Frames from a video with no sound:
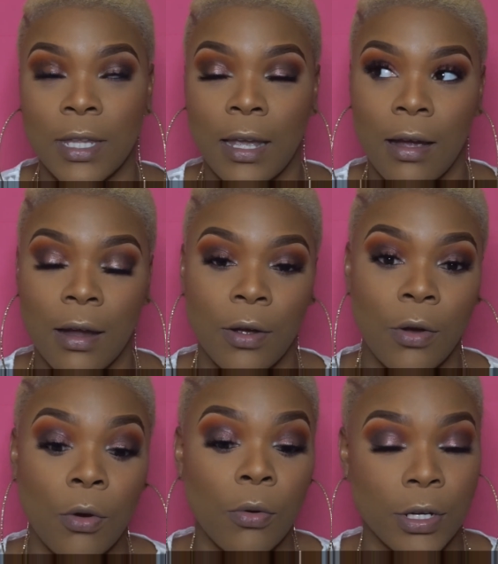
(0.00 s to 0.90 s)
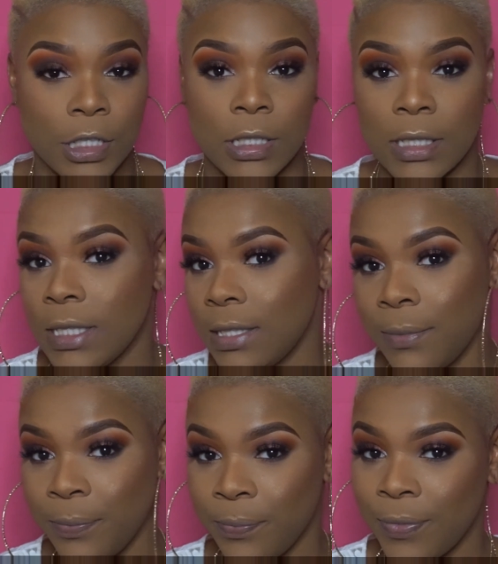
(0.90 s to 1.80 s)
They are gorgeous.
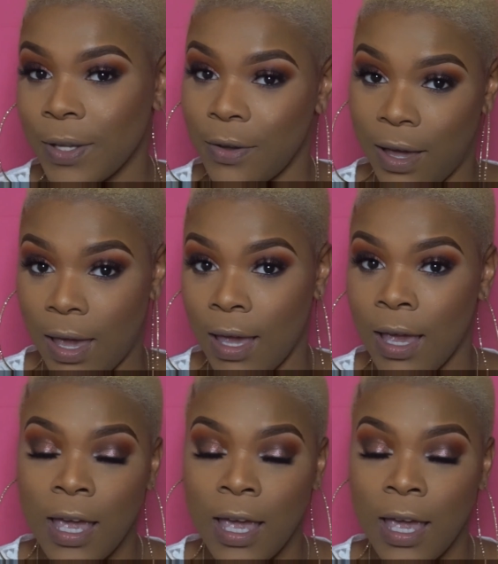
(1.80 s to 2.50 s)
Okay,